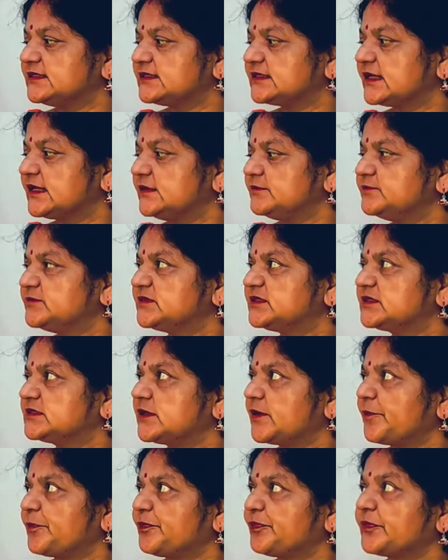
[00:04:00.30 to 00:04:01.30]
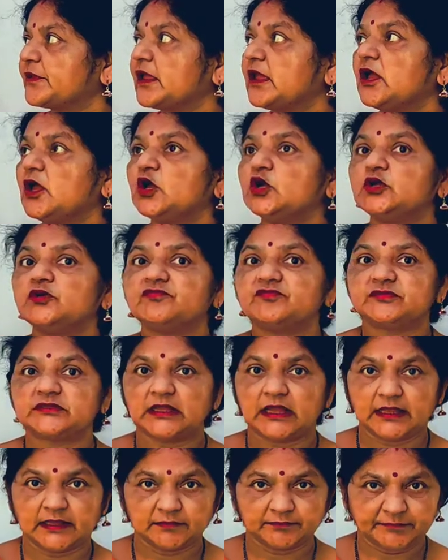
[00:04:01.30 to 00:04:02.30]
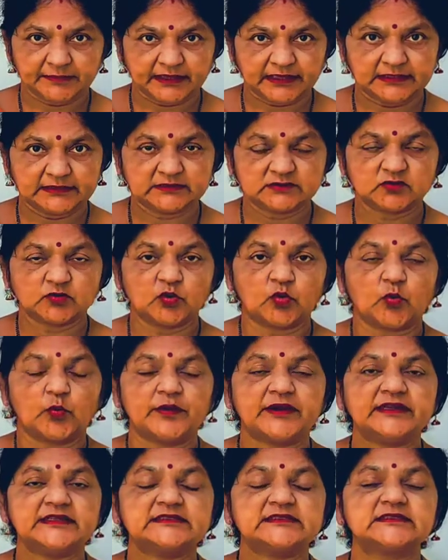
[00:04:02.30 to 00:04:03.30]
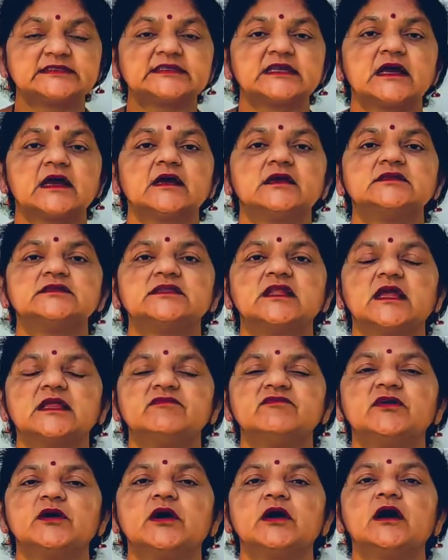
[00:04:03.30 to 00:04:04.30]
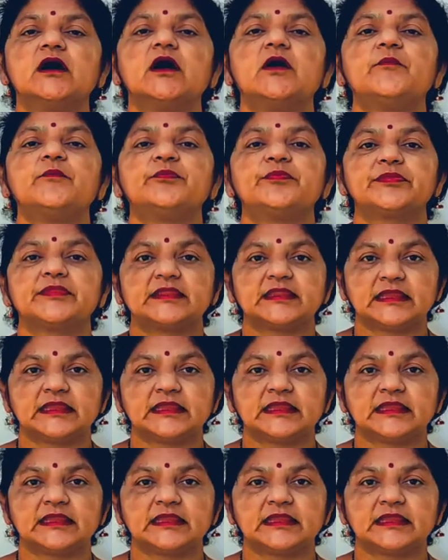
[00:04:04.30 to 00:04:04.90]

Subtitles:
and ice creams? Had they been students ever